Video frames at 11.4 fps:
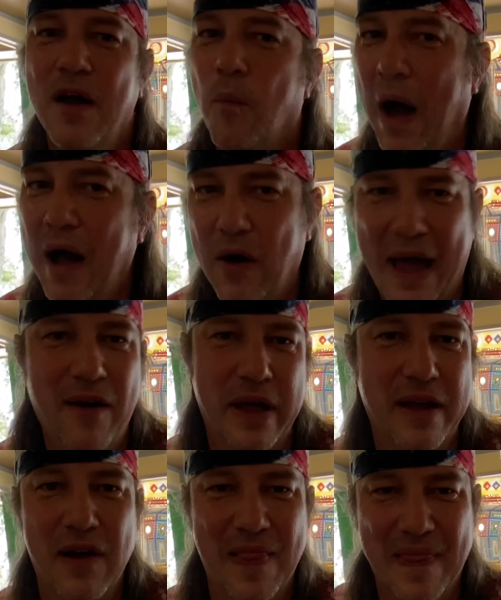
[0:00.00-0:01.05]
wow, out
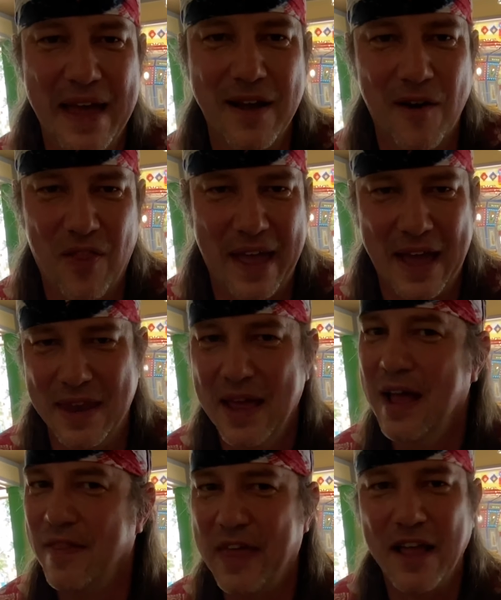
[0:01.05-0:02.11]
here at Legoland,
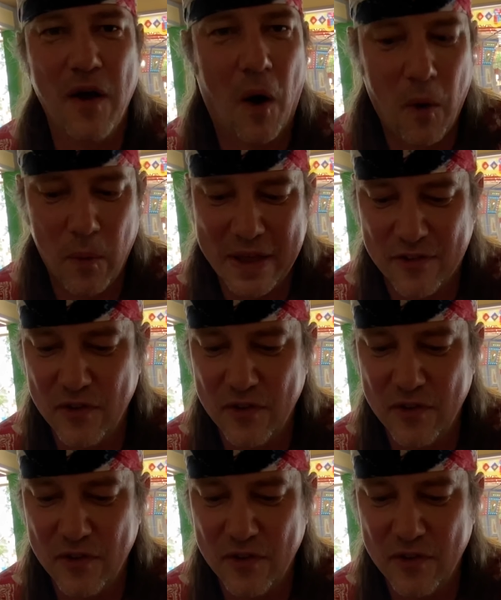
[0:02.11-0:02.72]
they always